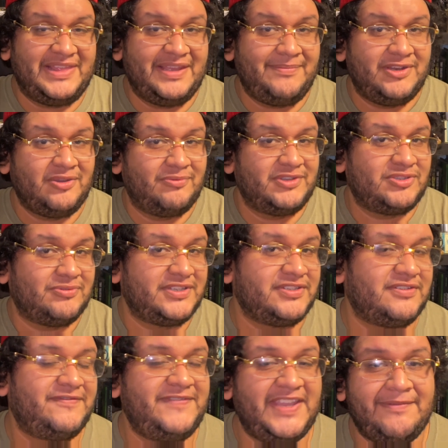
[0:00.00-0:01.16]
Let me know which one is
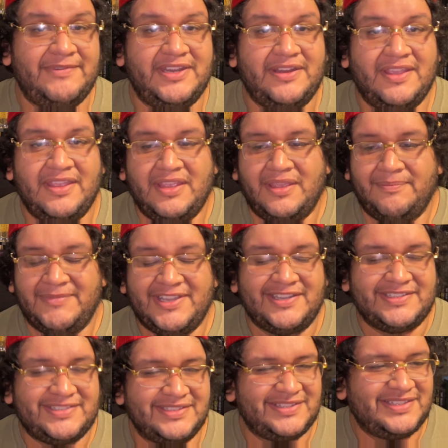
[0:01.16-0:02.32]
your favorite,
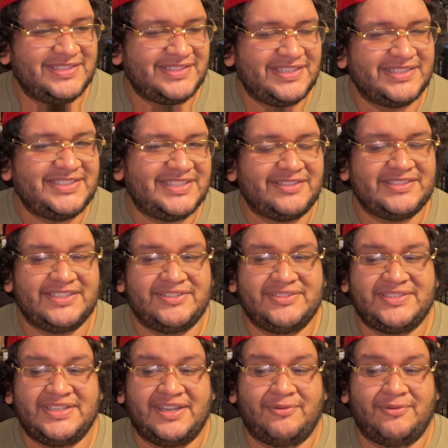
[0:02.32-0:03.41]
because that does sound interesting.